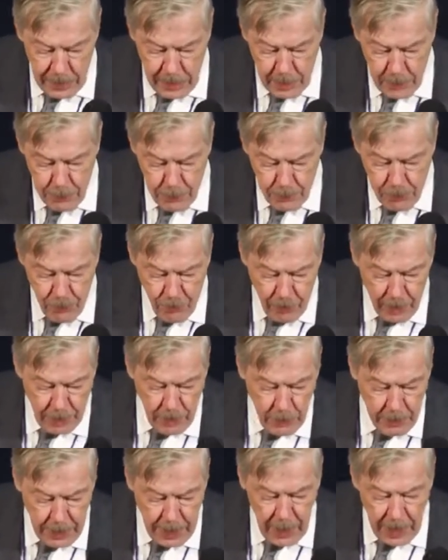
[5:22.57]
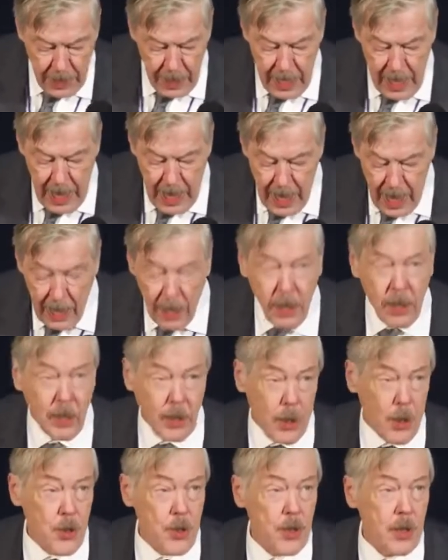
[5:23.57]
is portrayed to be an
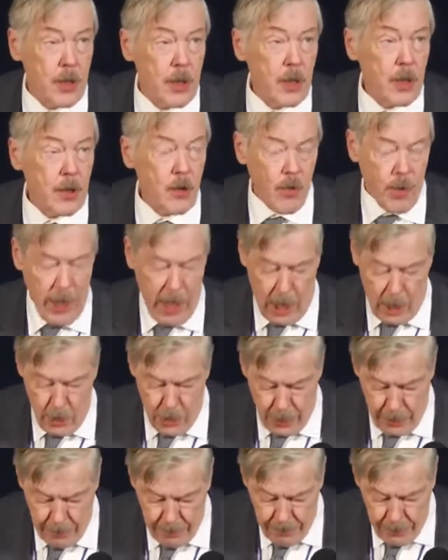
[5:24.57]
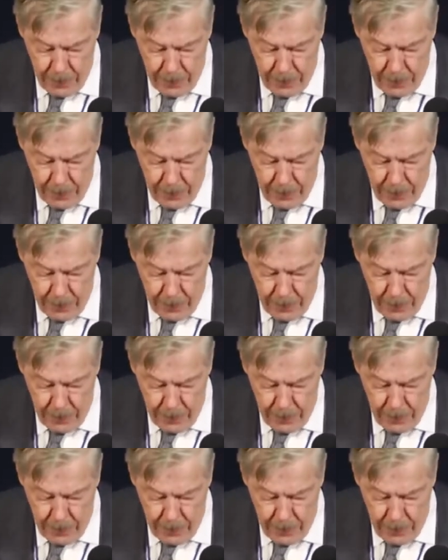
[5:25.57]
English creation,